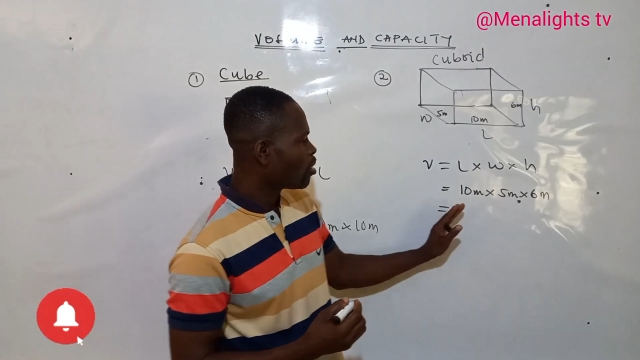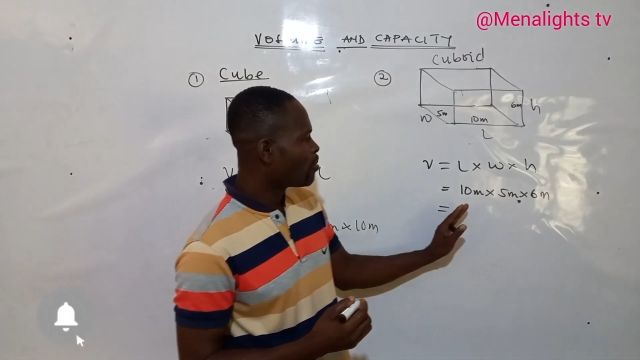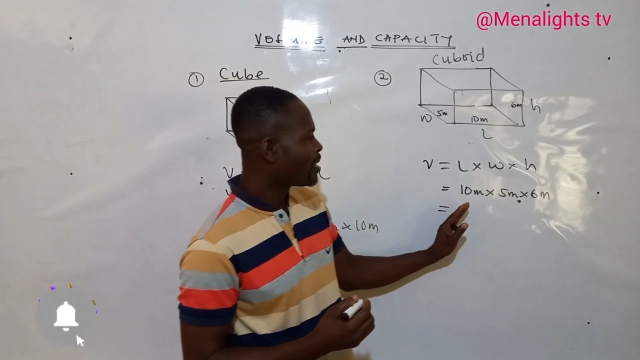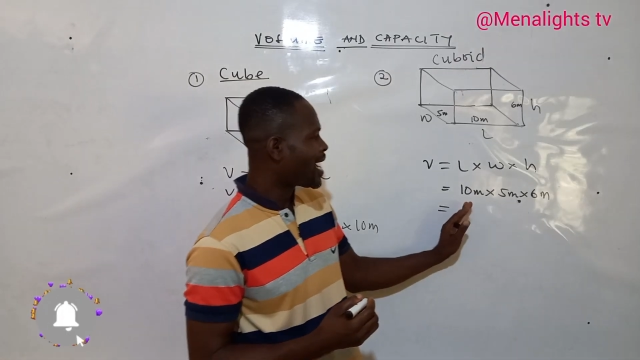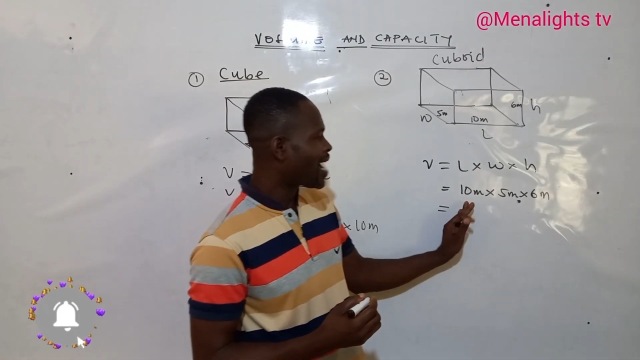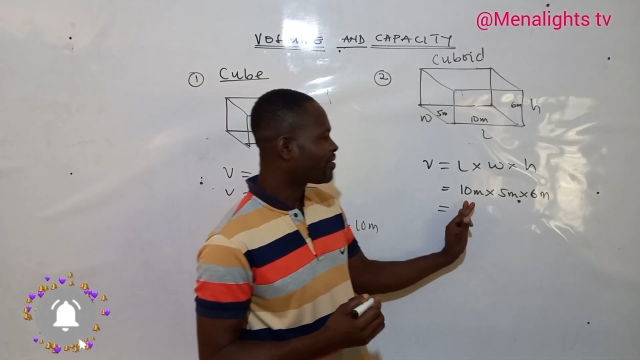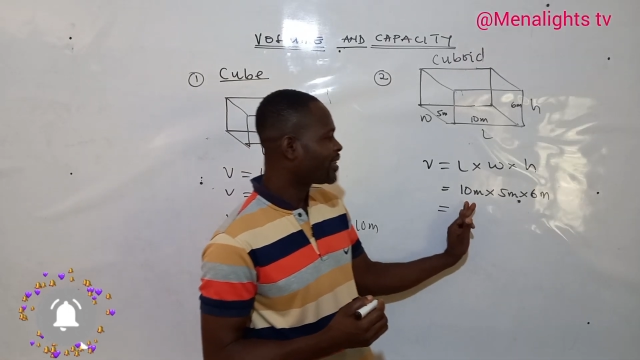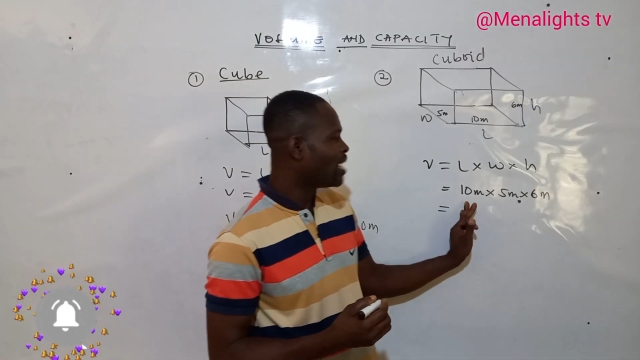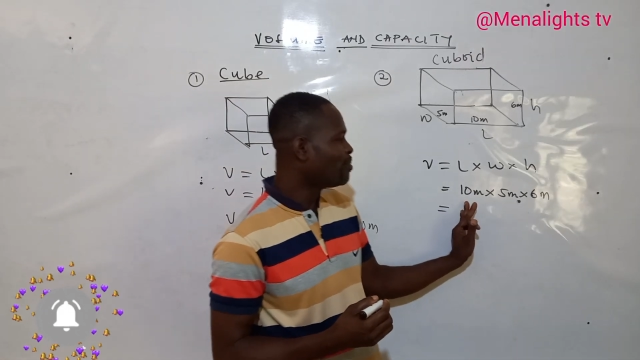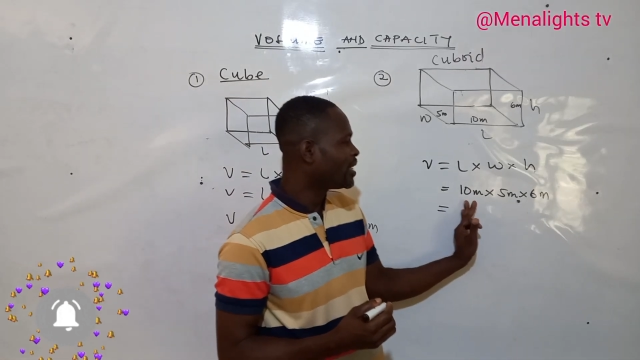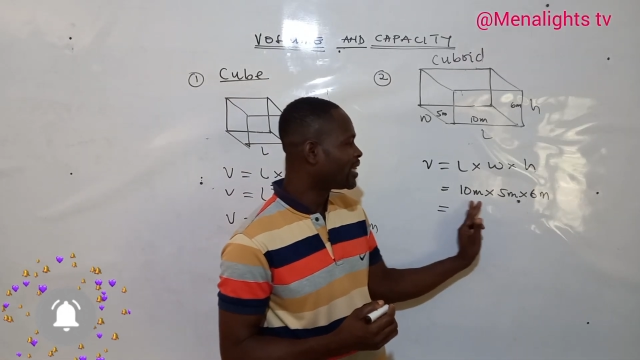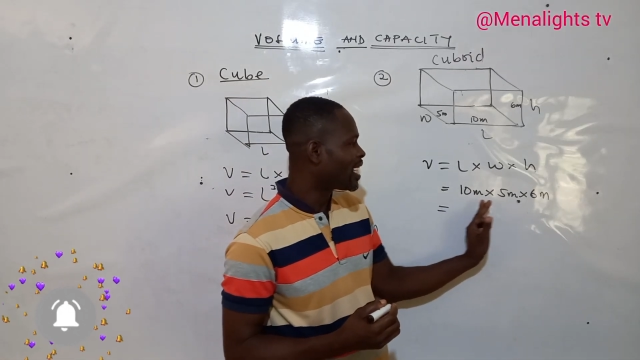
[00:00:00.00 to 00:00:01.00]
we have
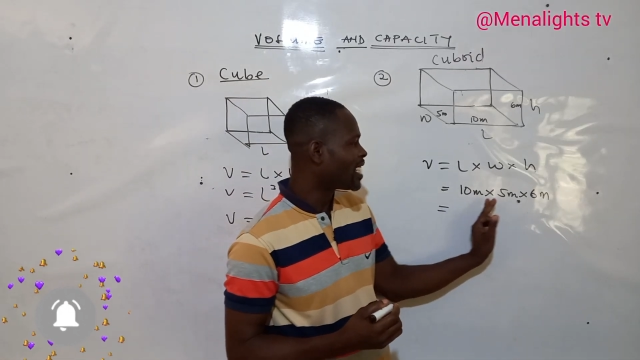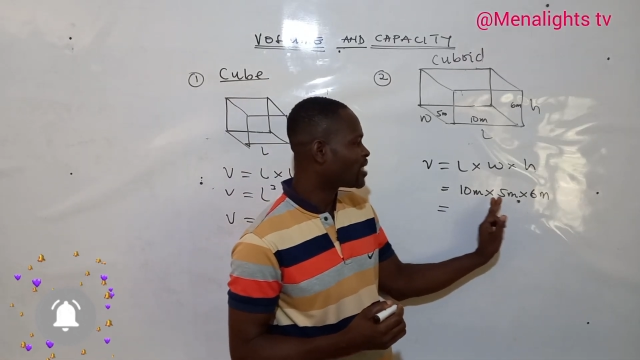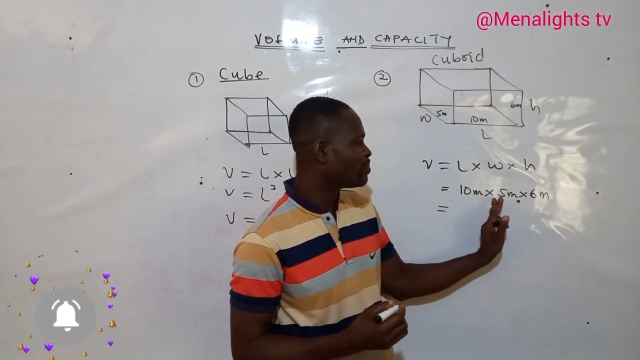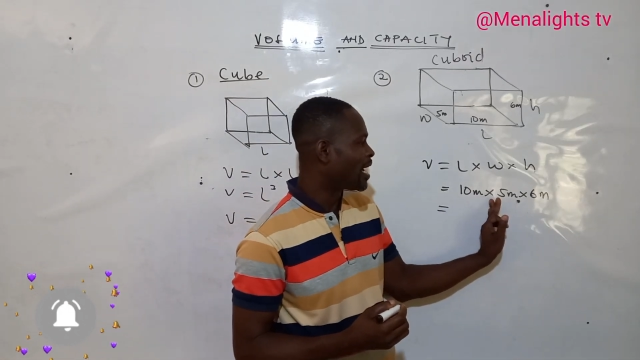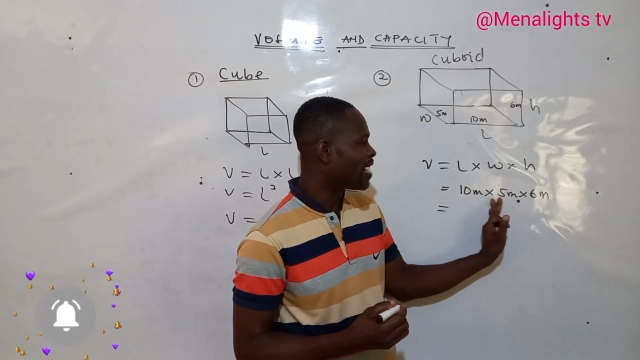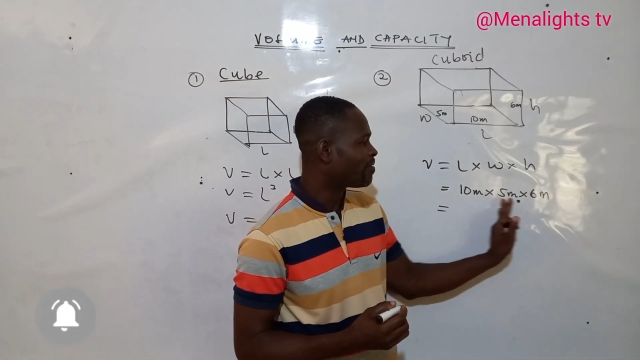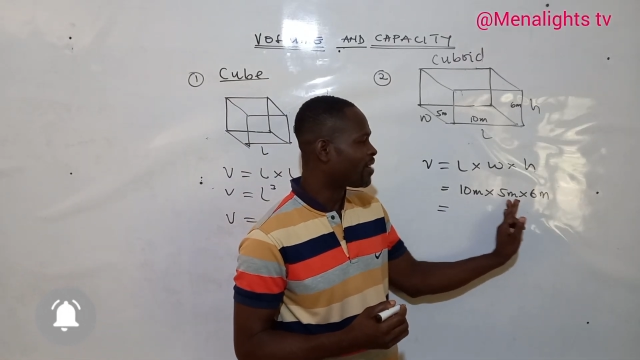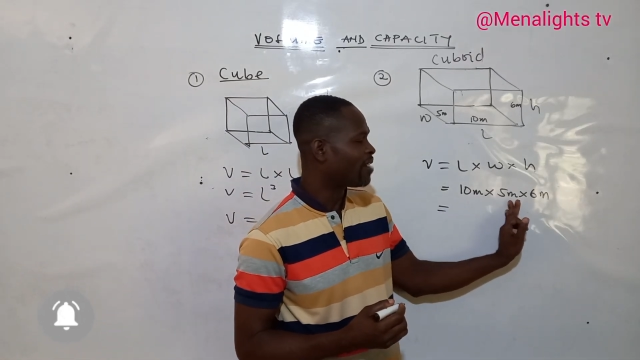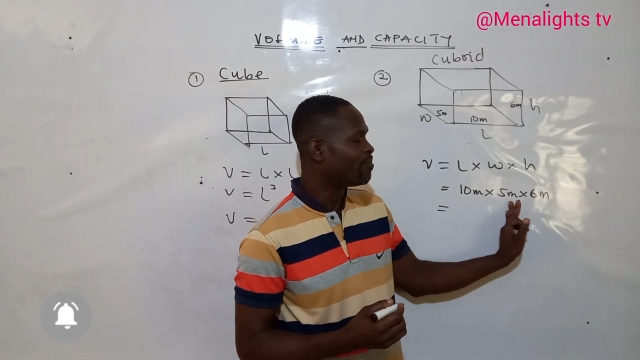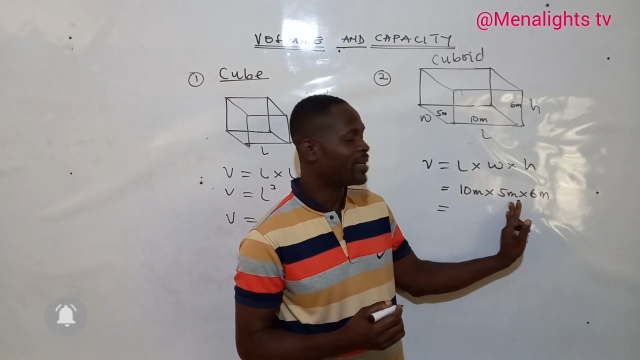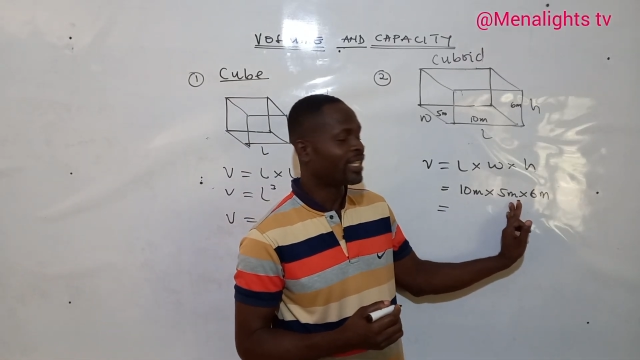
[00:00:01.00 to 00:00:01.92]
10 meters by 5